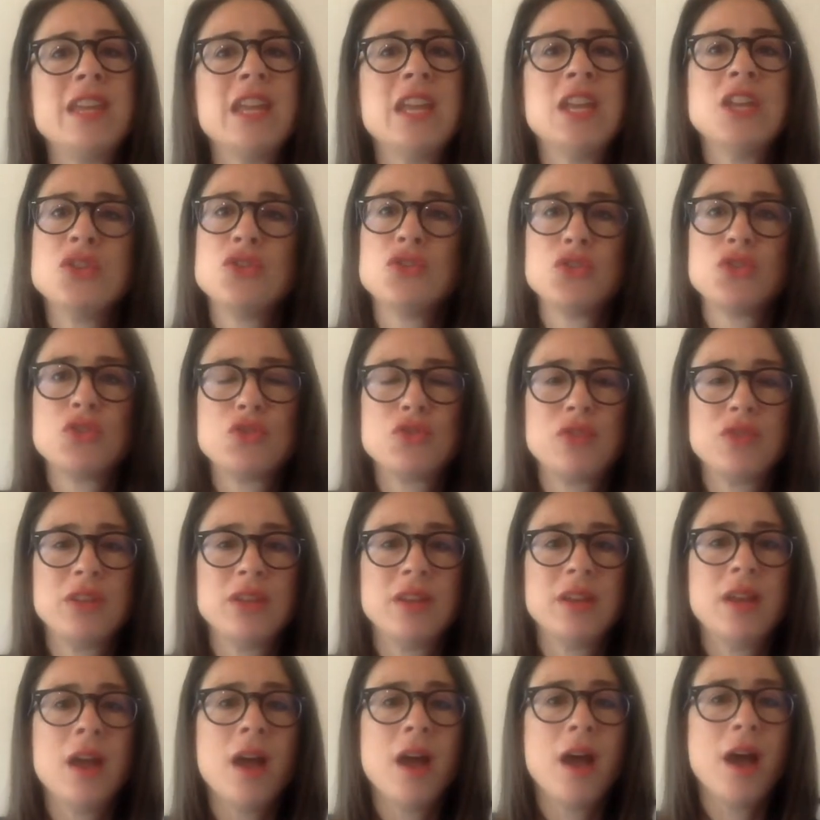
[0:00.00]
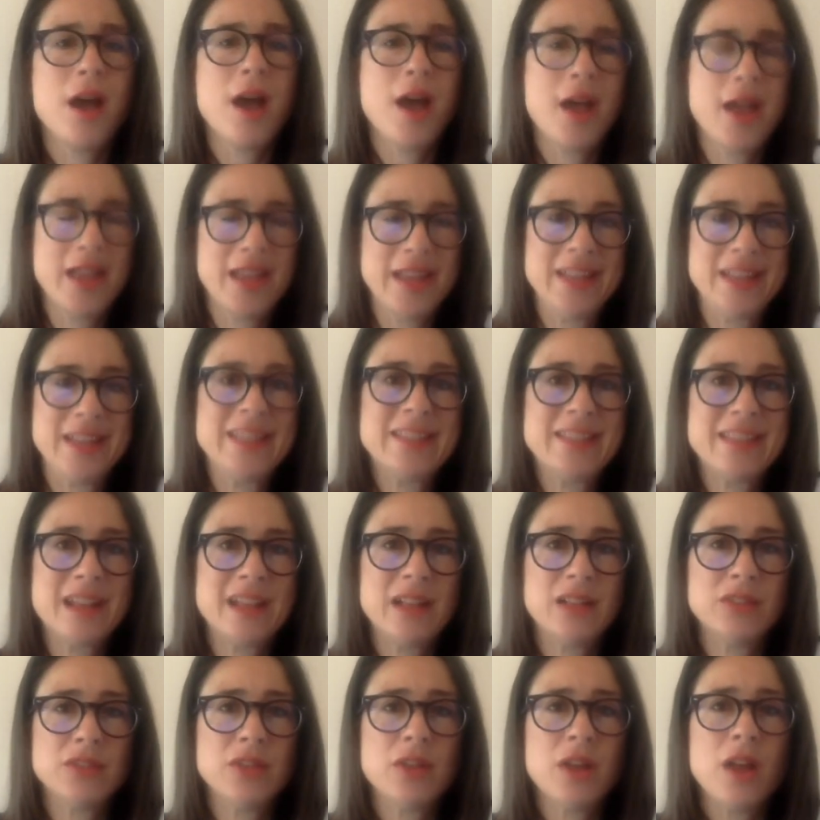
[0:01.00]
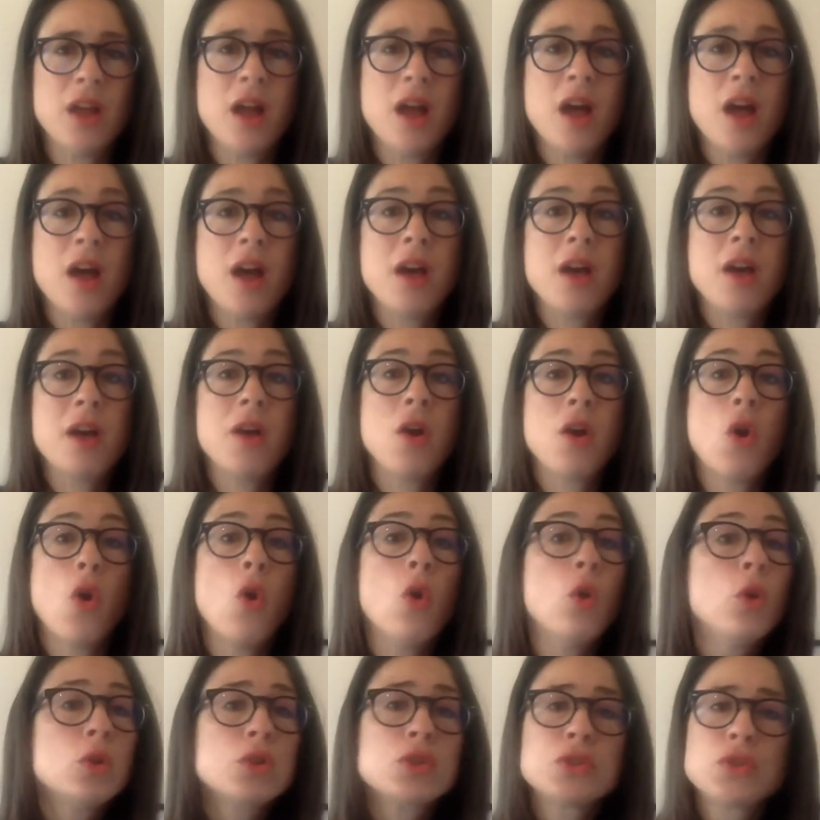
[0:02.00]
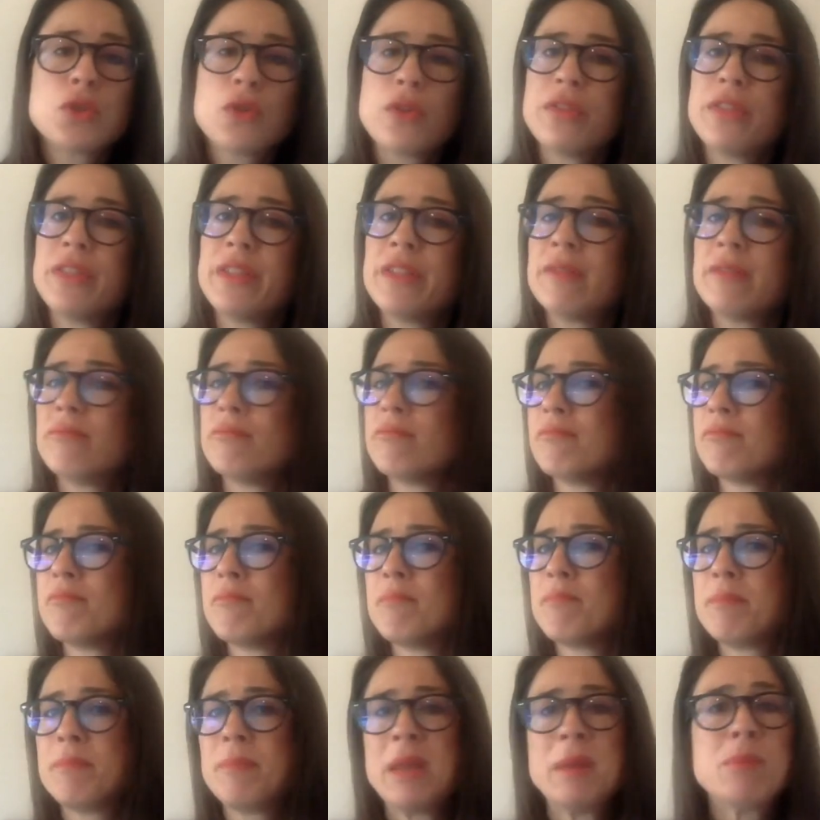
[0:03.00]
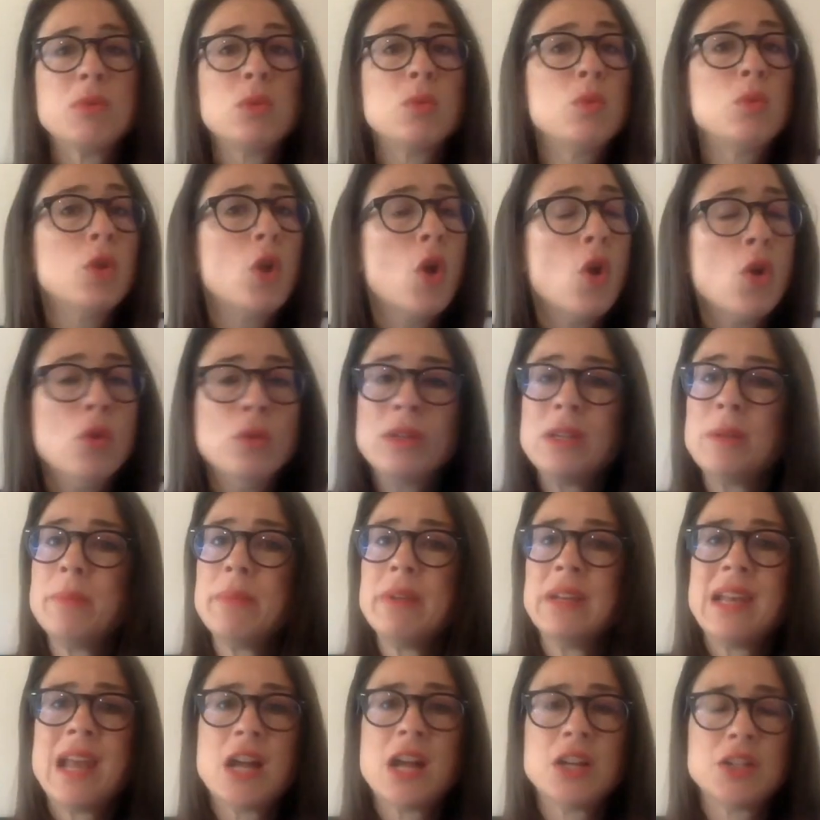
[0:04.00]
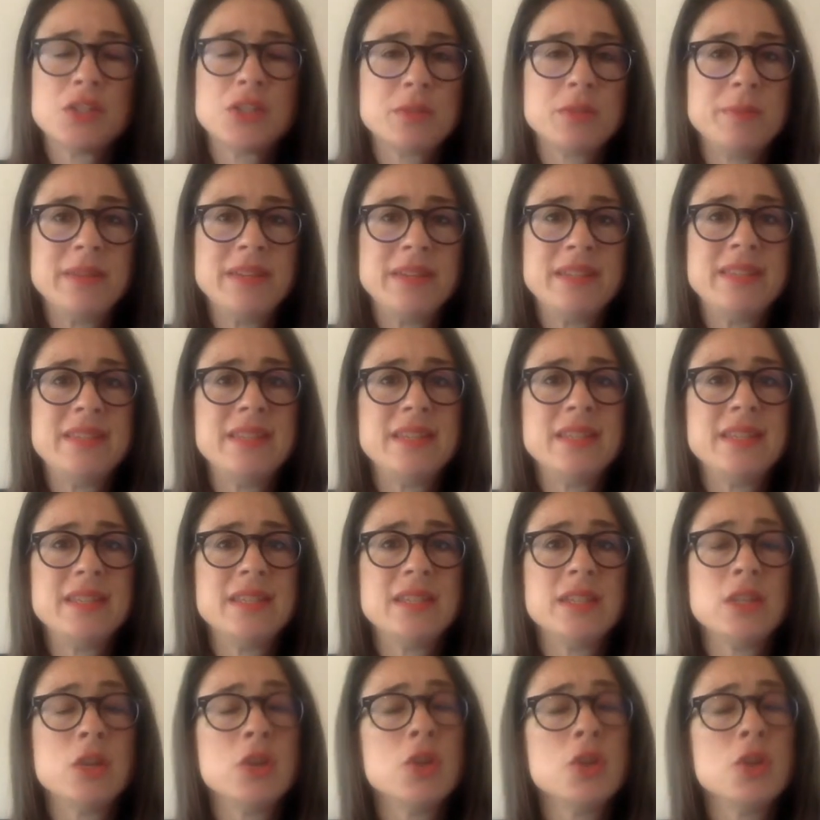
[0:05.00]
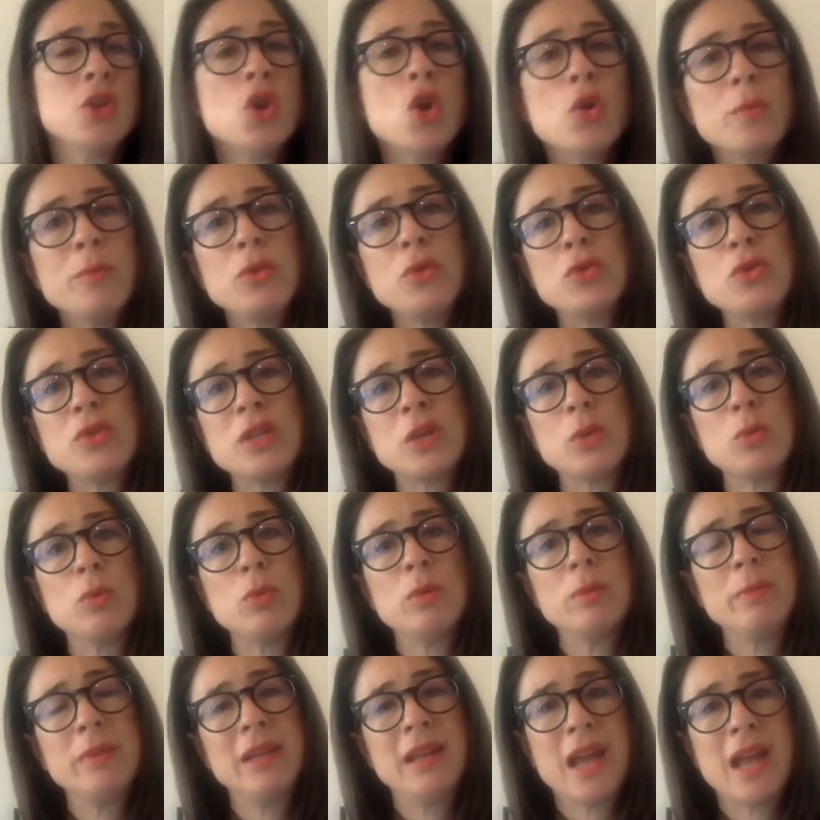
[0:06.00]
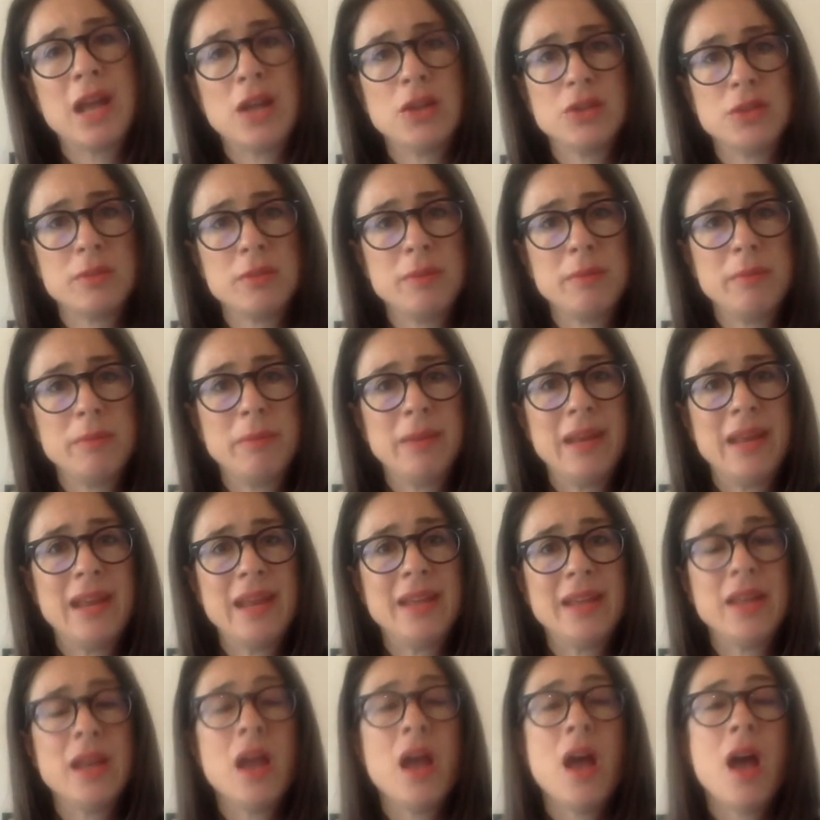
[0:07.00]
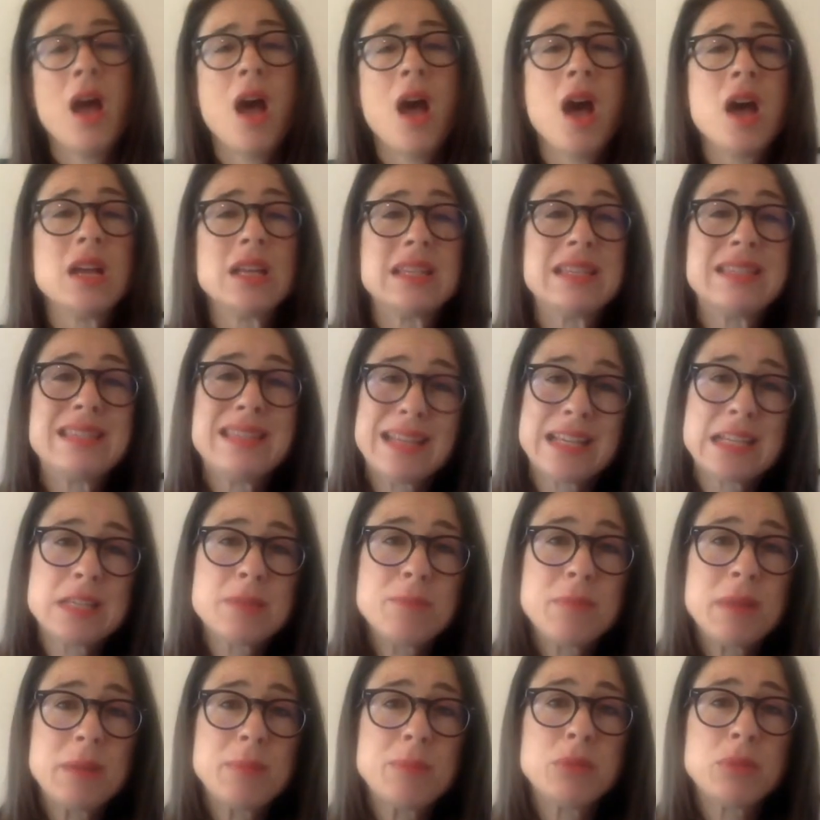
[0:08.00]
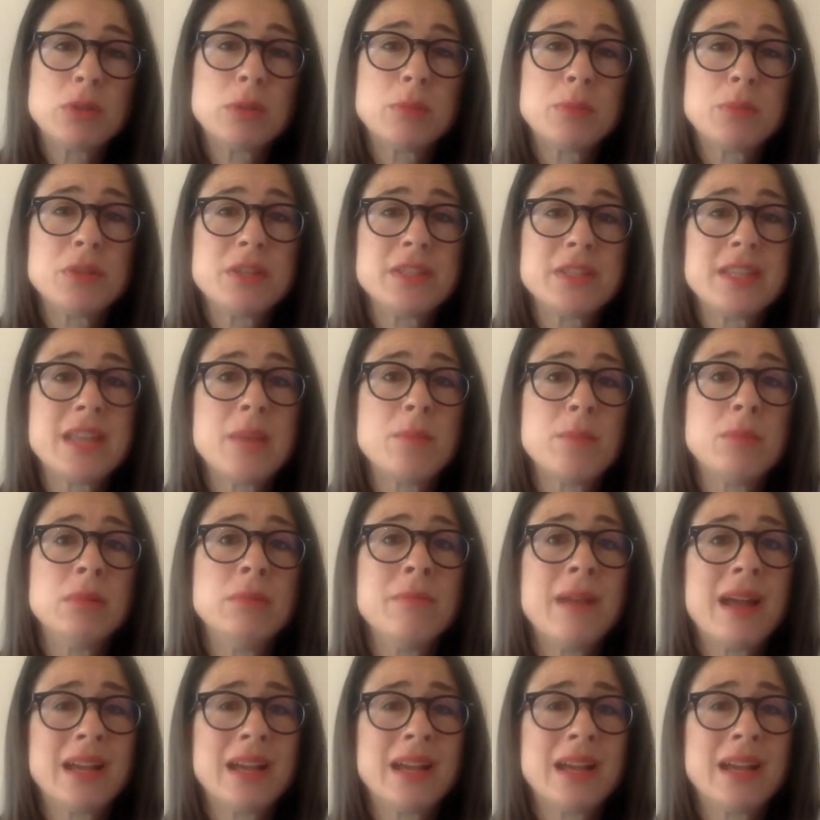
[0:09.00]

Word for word: the industry itself. Also, the people will only be allowed to be seated. No music will be allowed to be played. 6 people per table